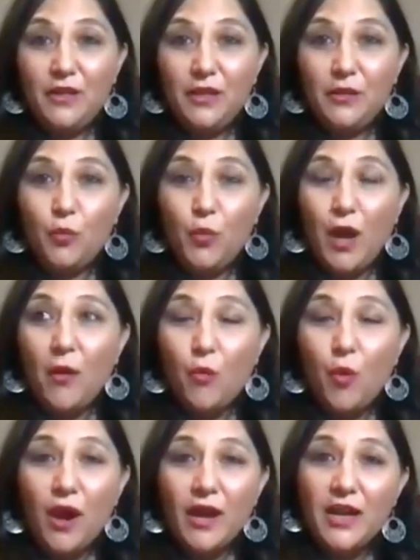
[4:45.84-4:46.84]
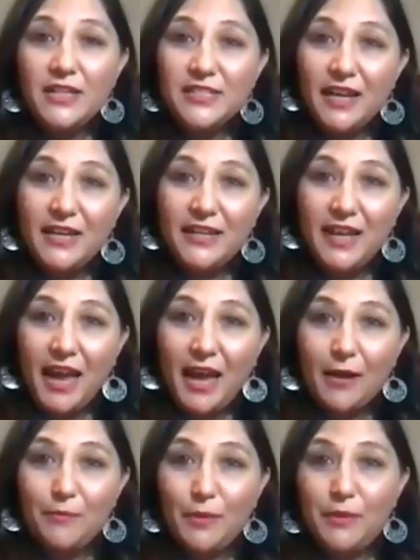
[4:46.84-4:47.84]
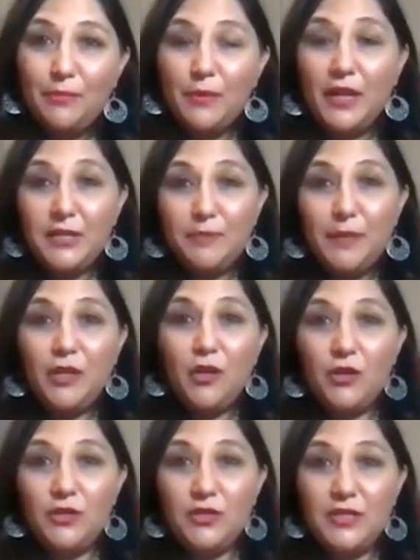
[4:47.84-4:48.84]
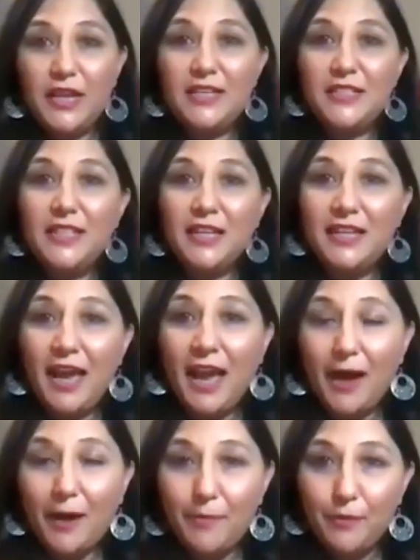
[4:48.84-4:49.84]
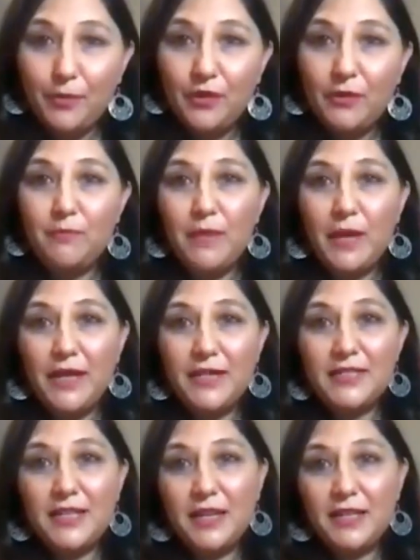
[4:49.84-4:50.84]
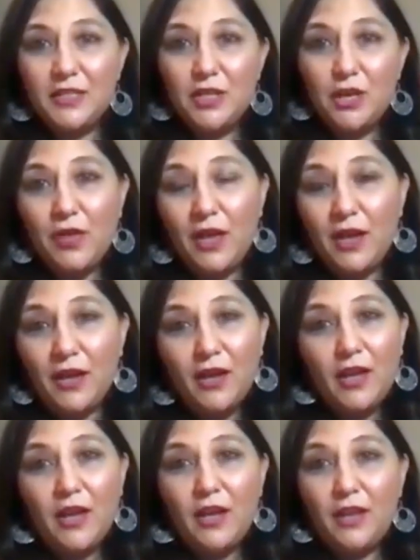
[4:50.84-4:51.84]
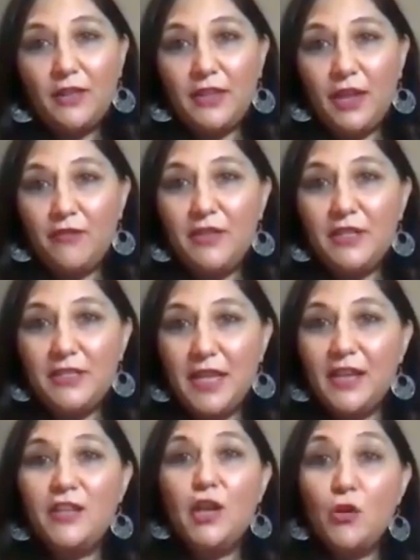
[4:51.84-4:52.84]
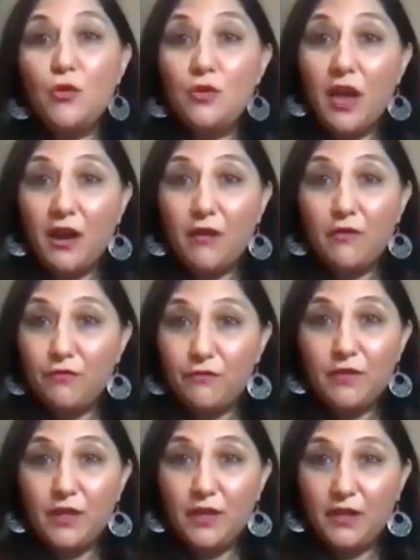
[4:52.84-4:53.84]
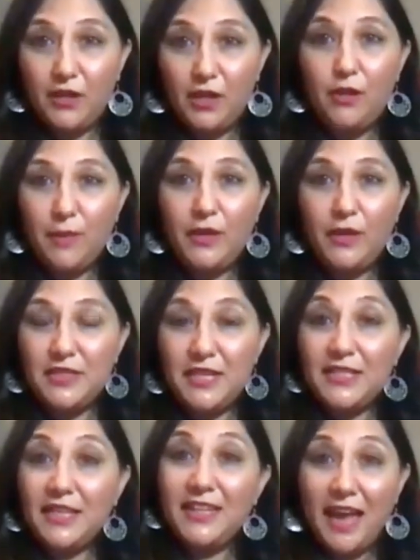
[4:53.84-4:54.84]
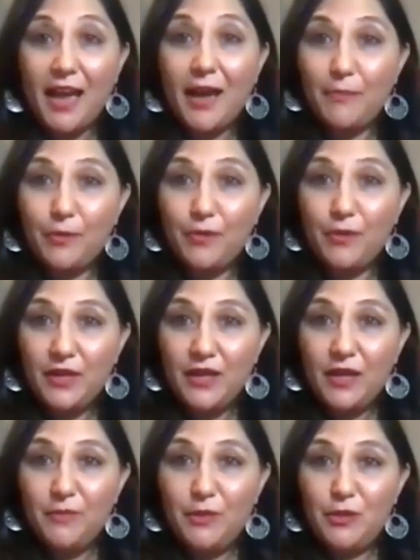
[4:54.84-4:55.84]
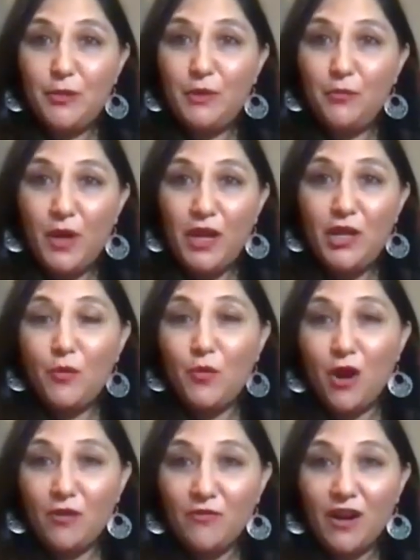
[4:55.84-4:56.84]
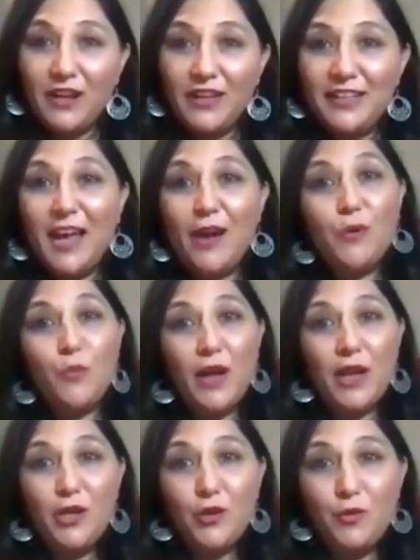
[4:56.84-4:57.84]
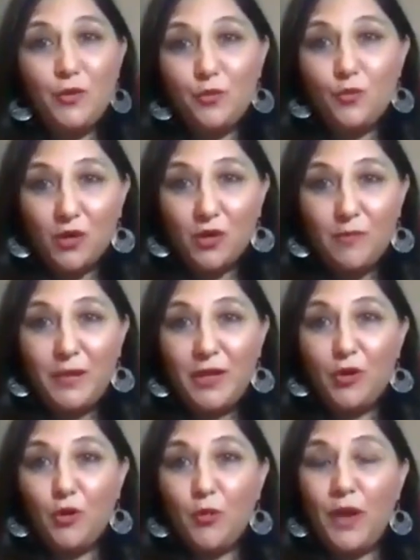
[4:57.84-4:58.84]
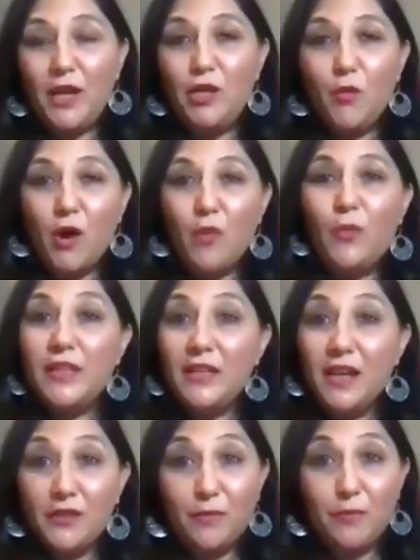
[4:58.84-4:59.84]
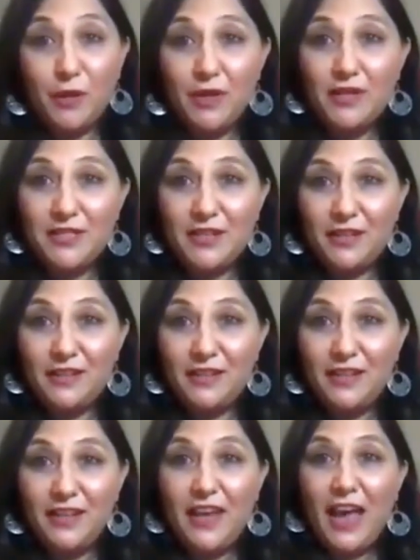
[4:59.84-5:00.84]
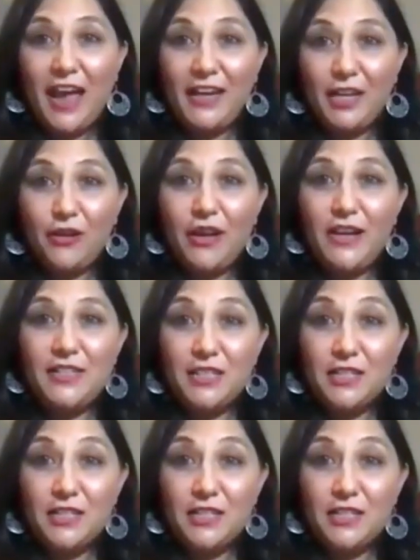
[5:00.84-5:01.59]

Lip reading: why I say gap is because it's the gap that makes it so that there is then no love, because there's a gap between where you are right now and where you want to be, or where you are with another person. And it creates a